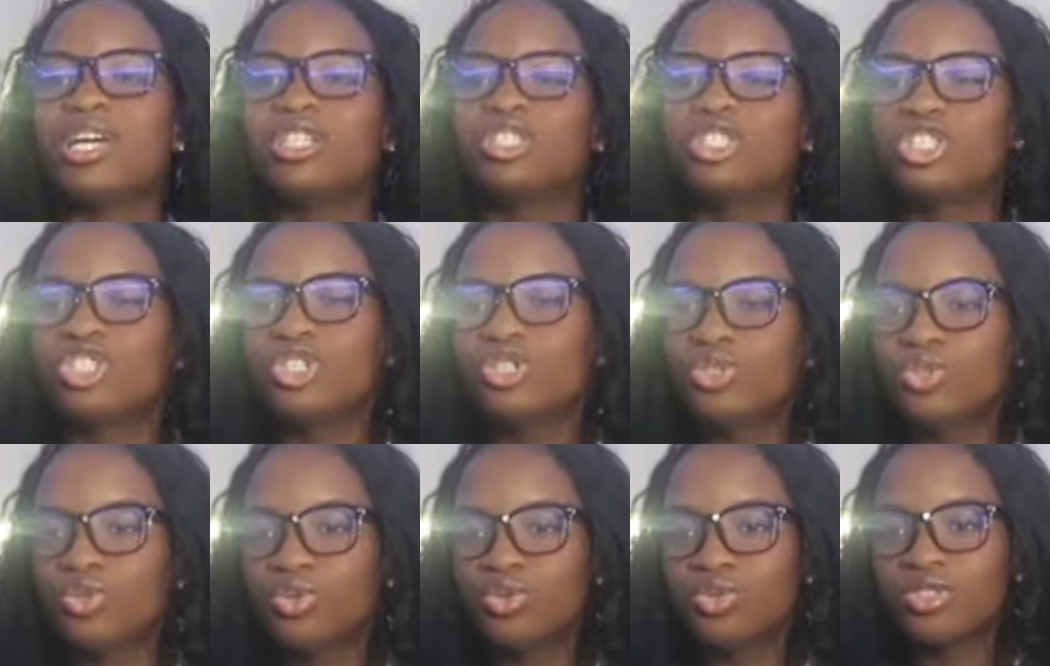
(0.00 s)
match the
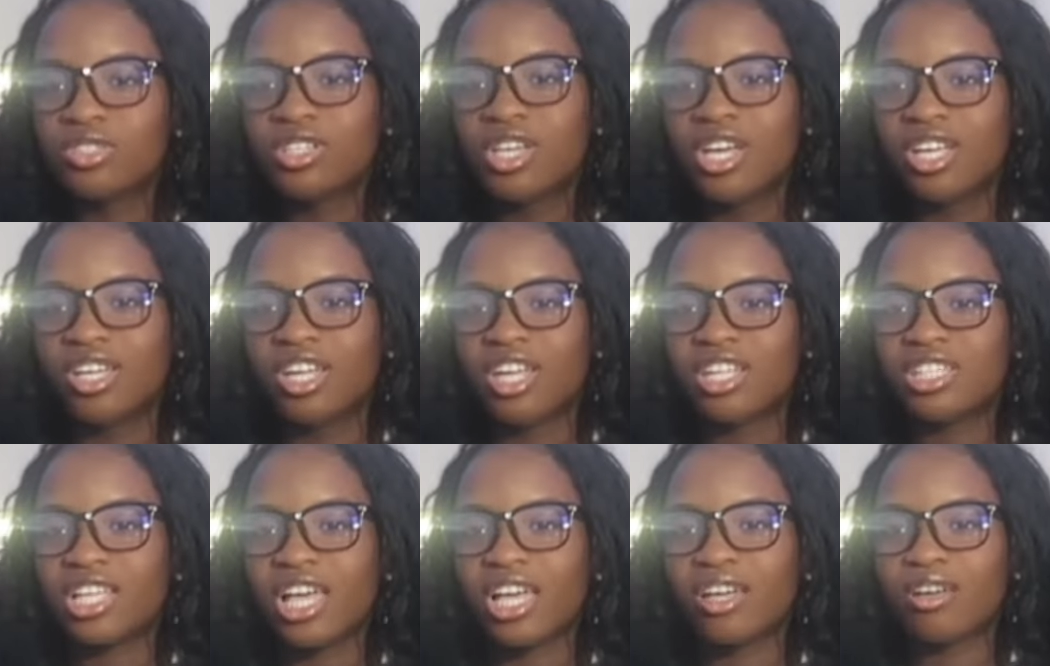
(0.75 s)
shoes,
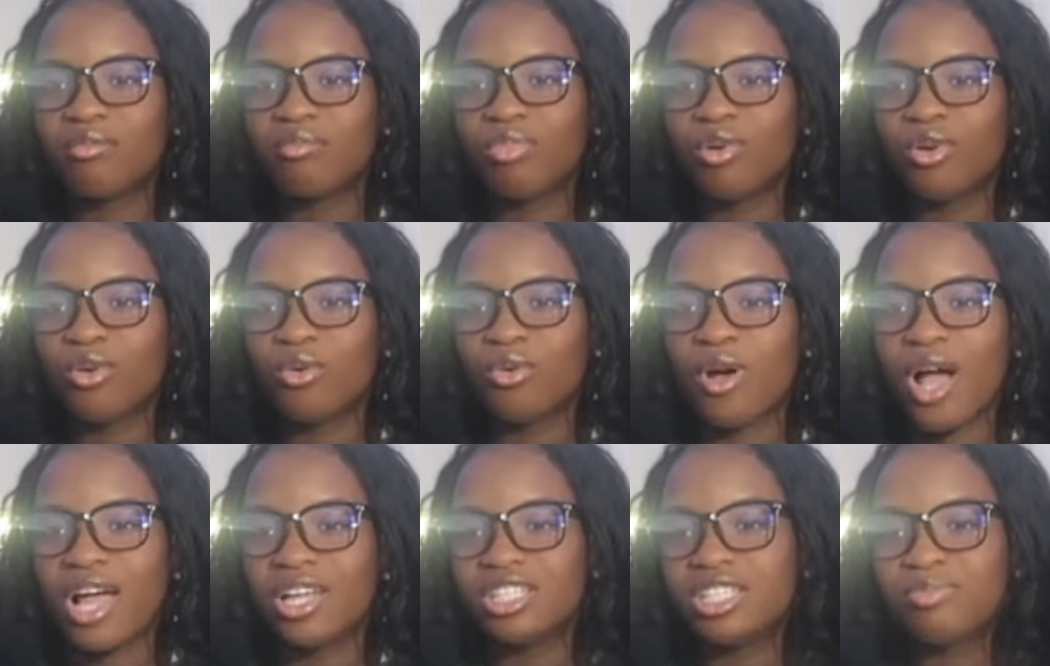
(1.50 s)
then it's like,
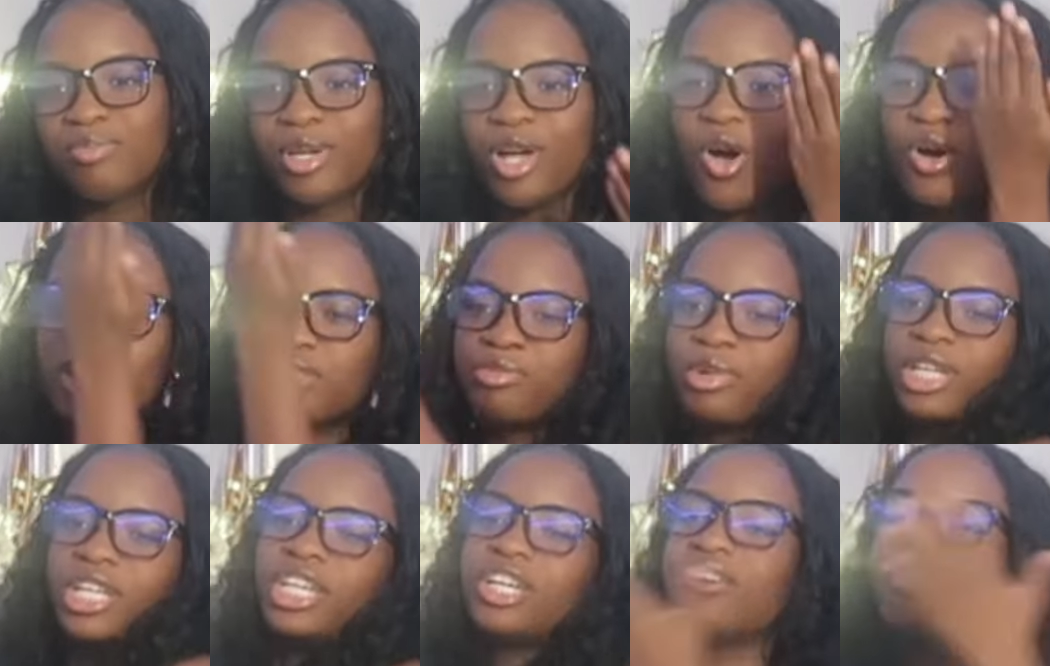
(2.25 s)
bro, I just spent all this
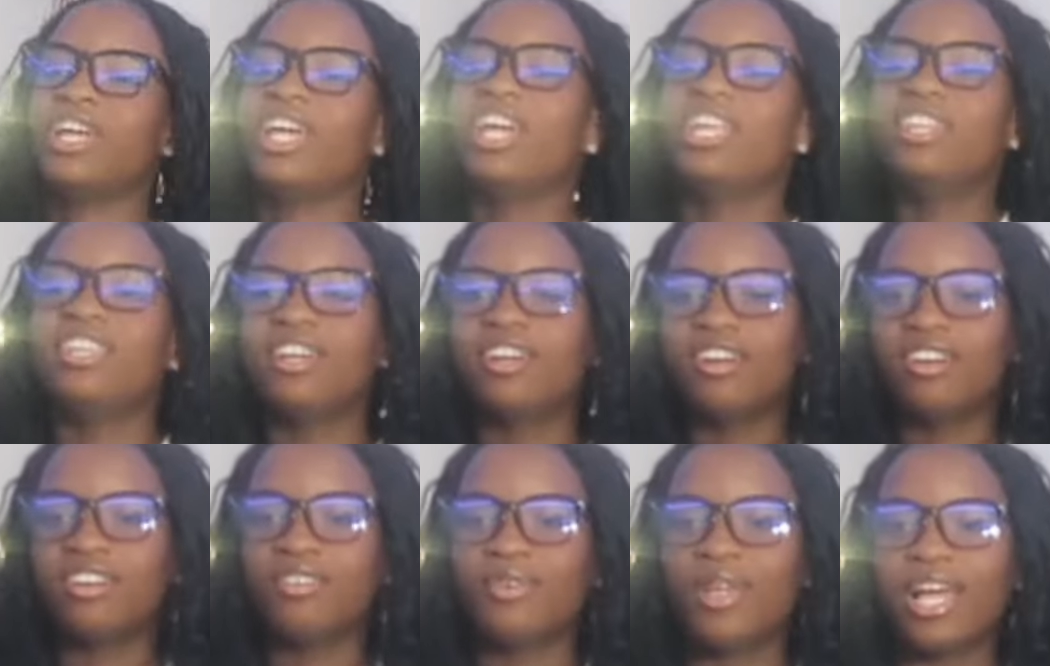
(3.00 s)
money here and
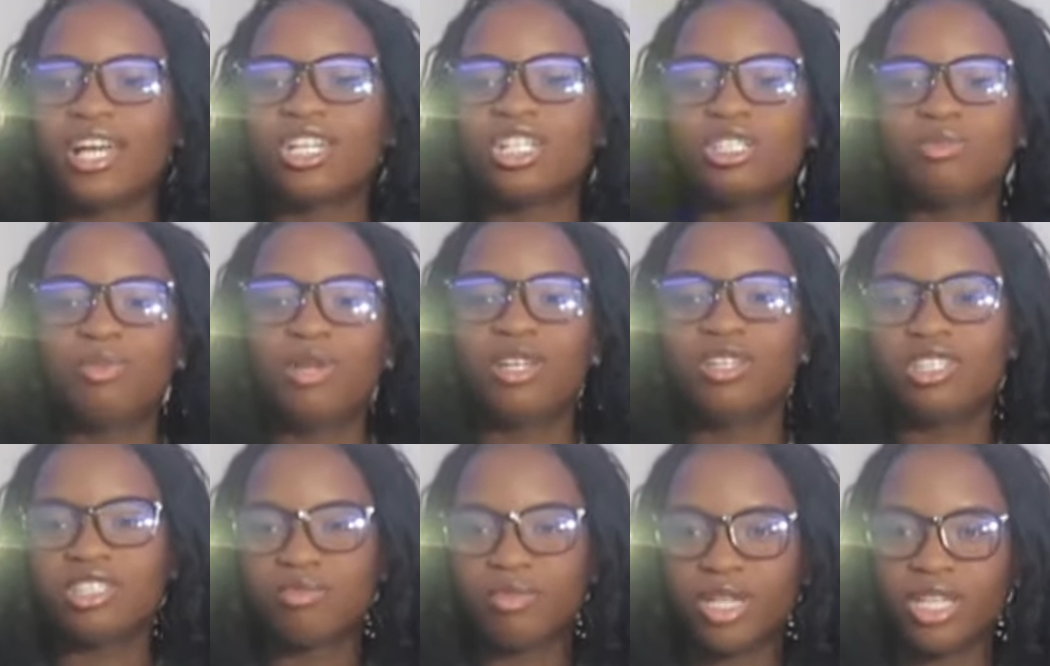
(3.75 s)
there when I could just
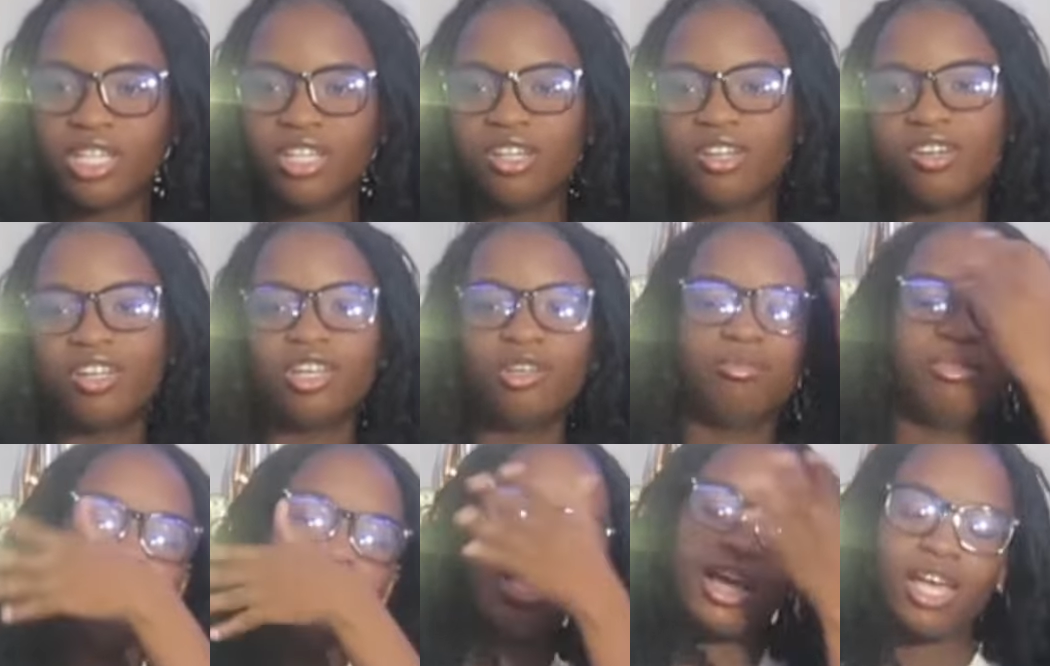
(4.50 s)
spend this money here and
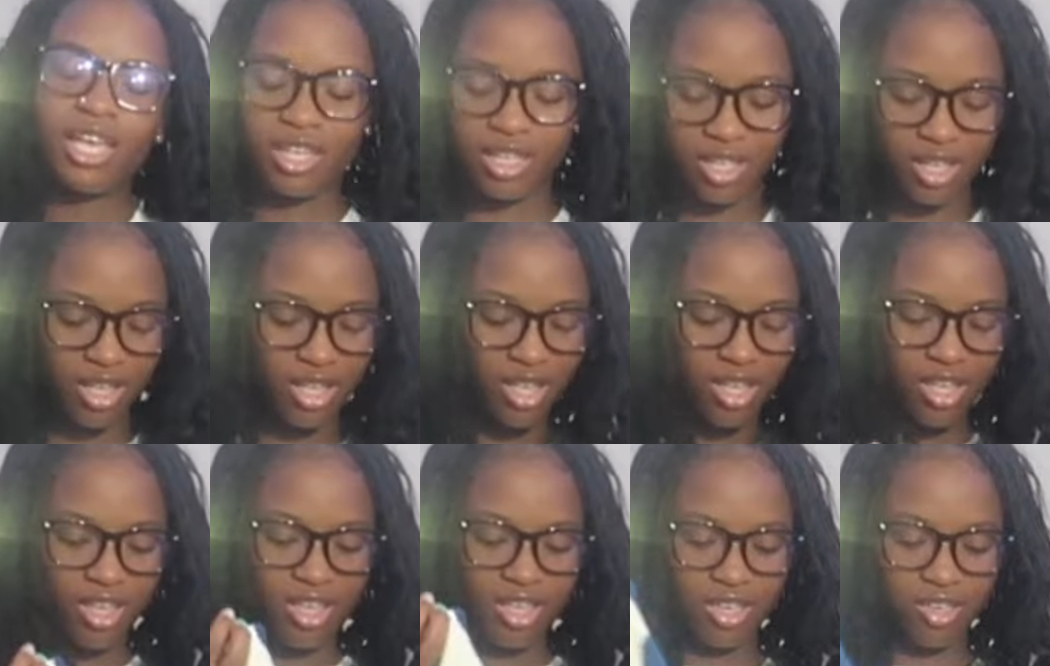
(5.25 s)
then be like,
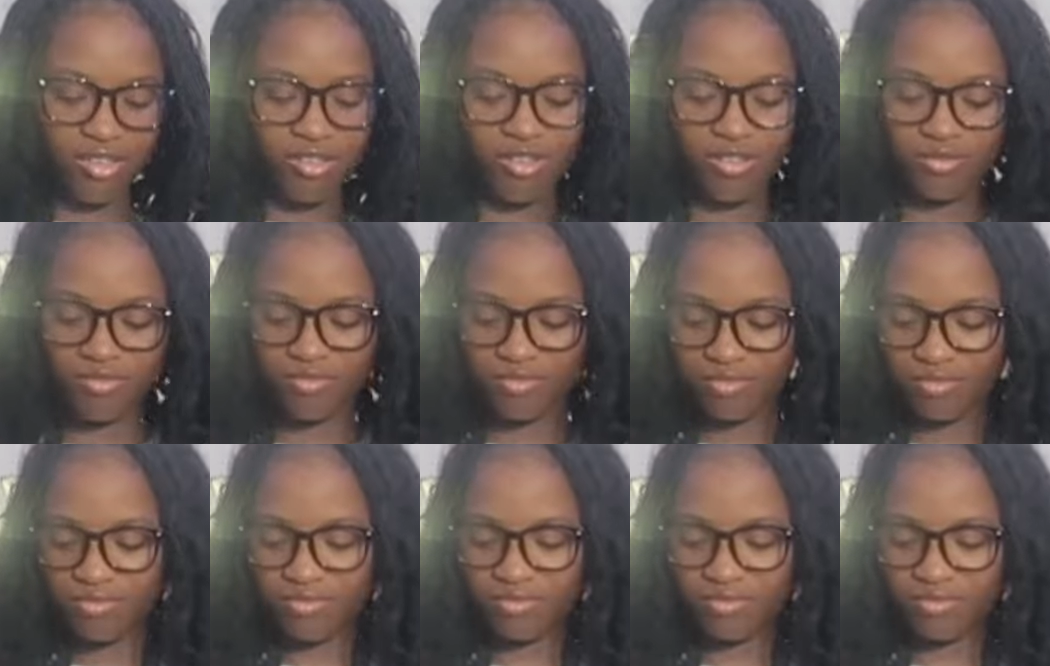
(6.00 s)
you know?